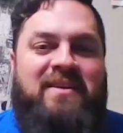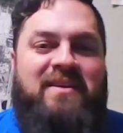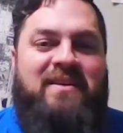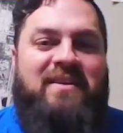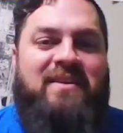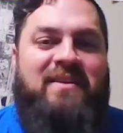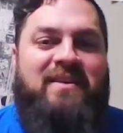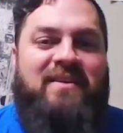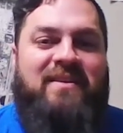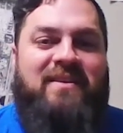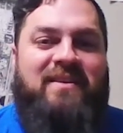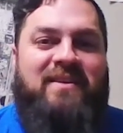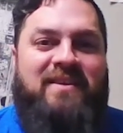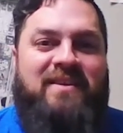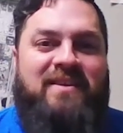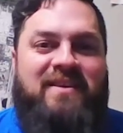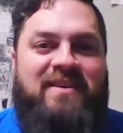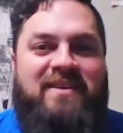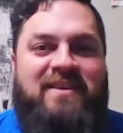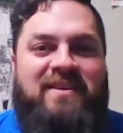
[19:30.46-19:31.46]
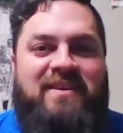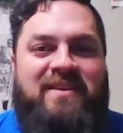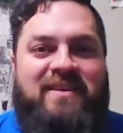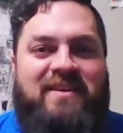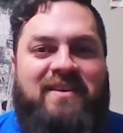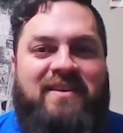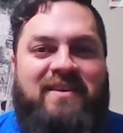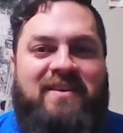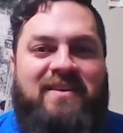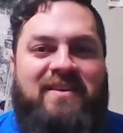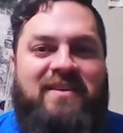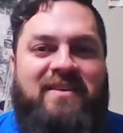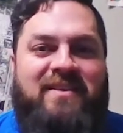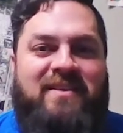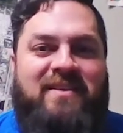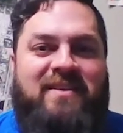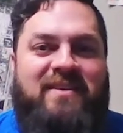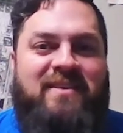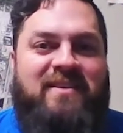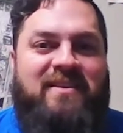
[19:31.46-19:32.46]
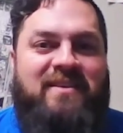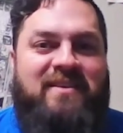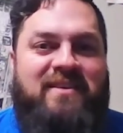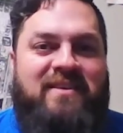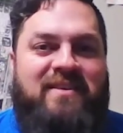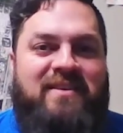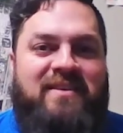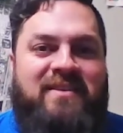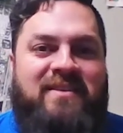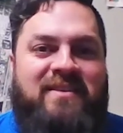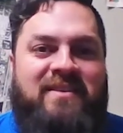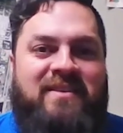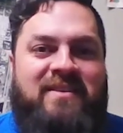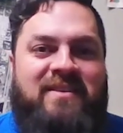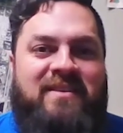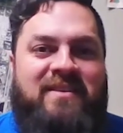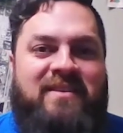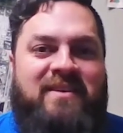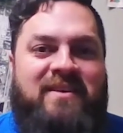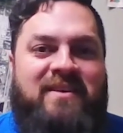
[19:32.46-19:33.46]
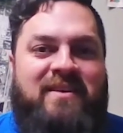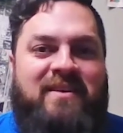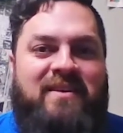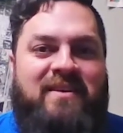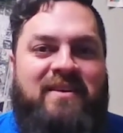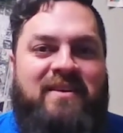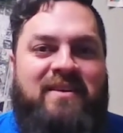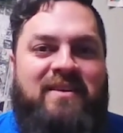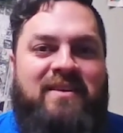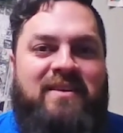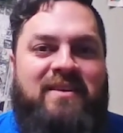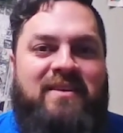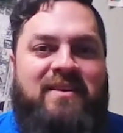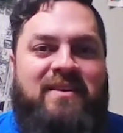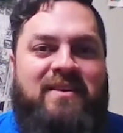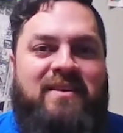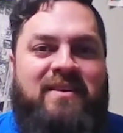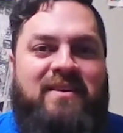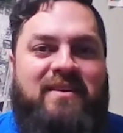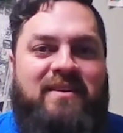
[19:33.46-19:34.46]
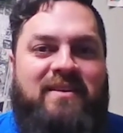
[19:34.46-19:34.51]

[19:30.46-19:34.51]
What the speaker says: The person shown says nothing.